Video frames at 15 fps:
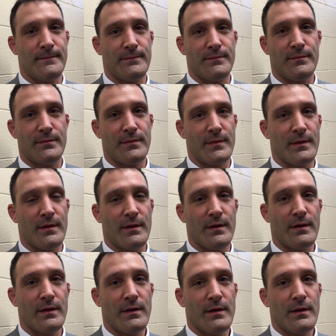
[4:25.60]
you. It's
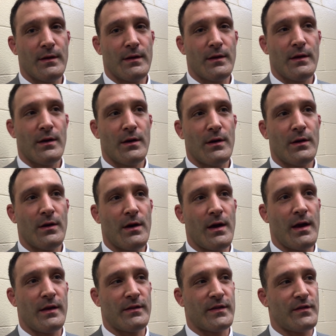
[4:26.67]
incredible. How do you do it?
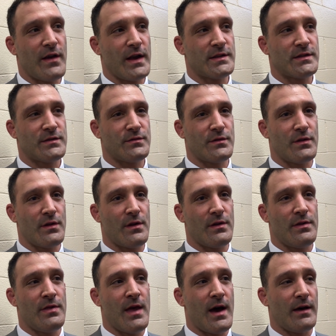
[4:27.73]
It's it's
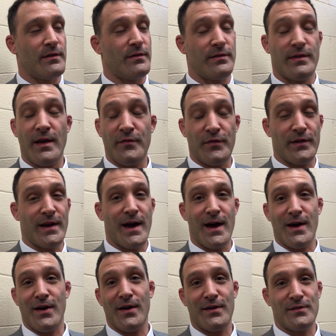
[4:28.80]
not definitely
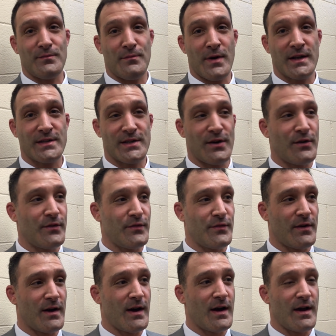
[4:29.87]
not
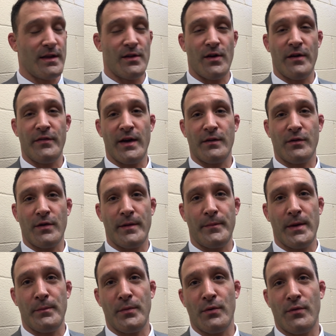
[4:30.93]
myself. Uh, you know, I've had great
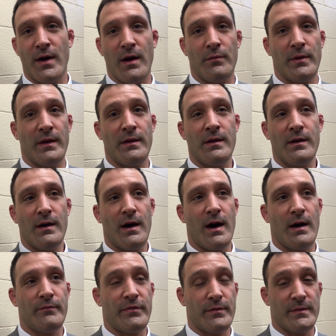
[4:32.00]
people around me,
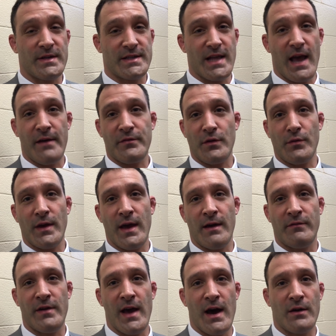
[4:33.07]
um, from the staff that we
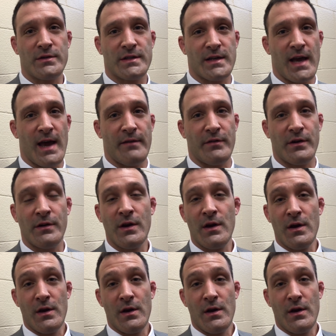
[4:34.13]
have now to having